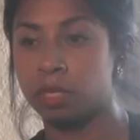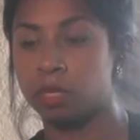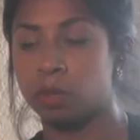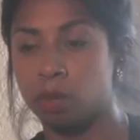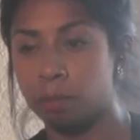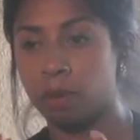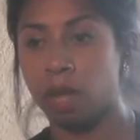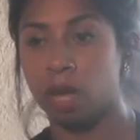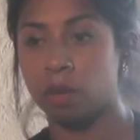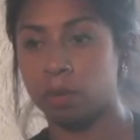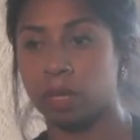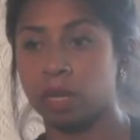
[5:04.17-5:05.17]
into a
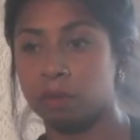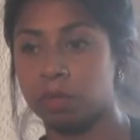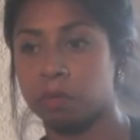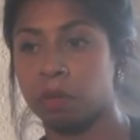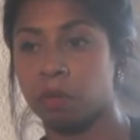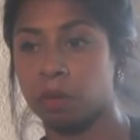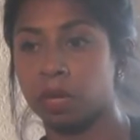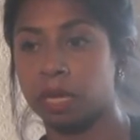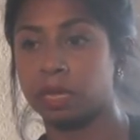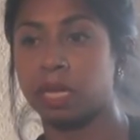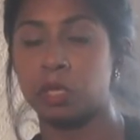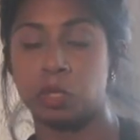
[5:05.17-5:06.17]
block when it comes to my work,
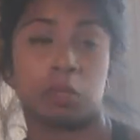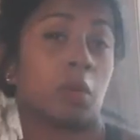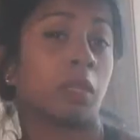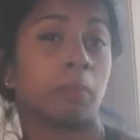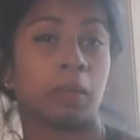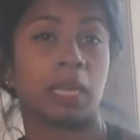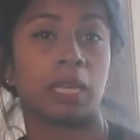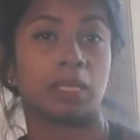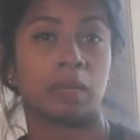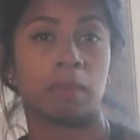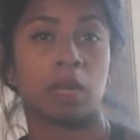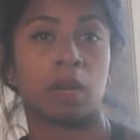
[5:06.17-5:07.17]
and that's just only
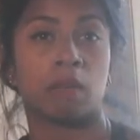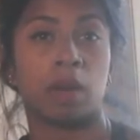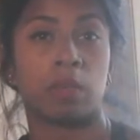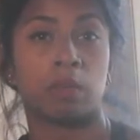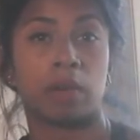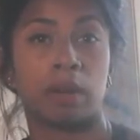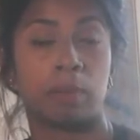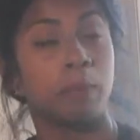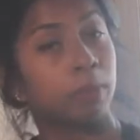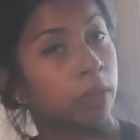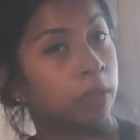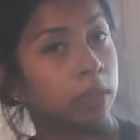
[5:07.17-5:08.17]
because I'm not around the right
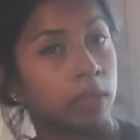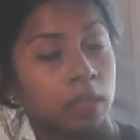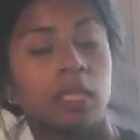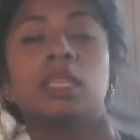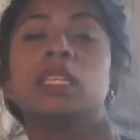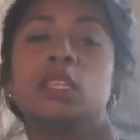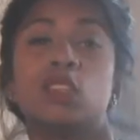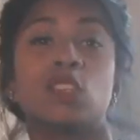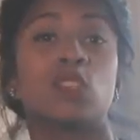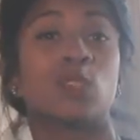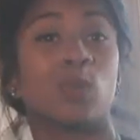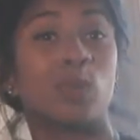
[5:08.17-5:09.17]
people.
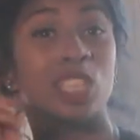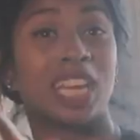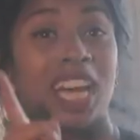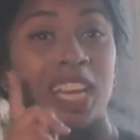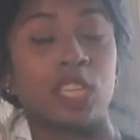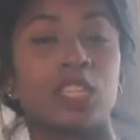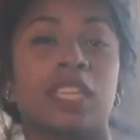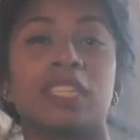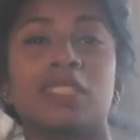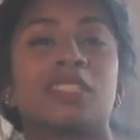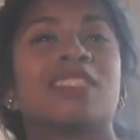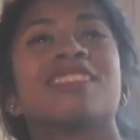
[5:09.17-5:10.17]
So which I gotta
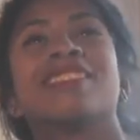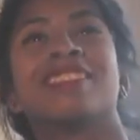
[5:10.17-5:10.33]
change.